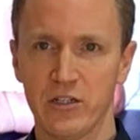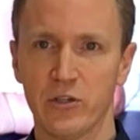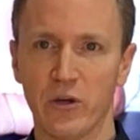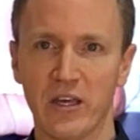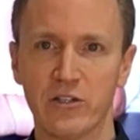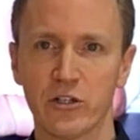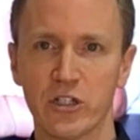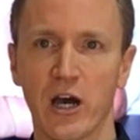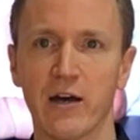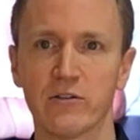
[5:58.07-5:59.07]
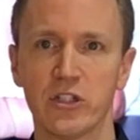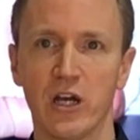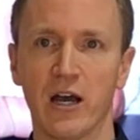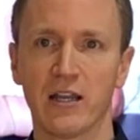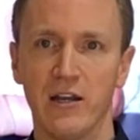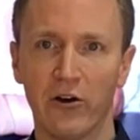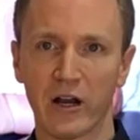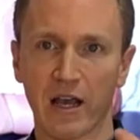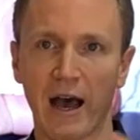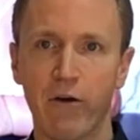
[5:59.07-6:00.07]
So get your child checked
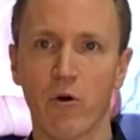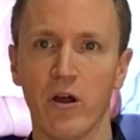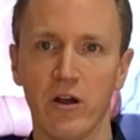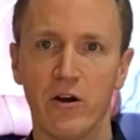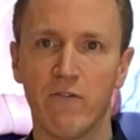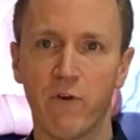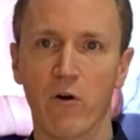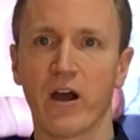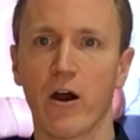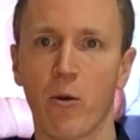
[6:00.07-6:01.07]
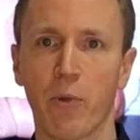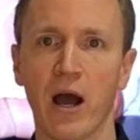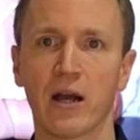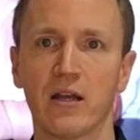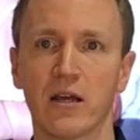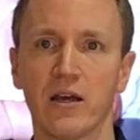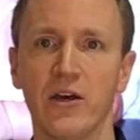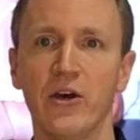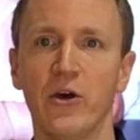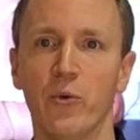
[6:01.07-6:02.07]
here at Fall
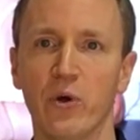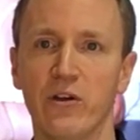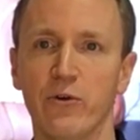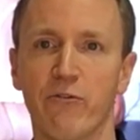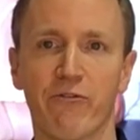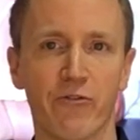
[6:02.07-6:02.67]
Chiropractic. We do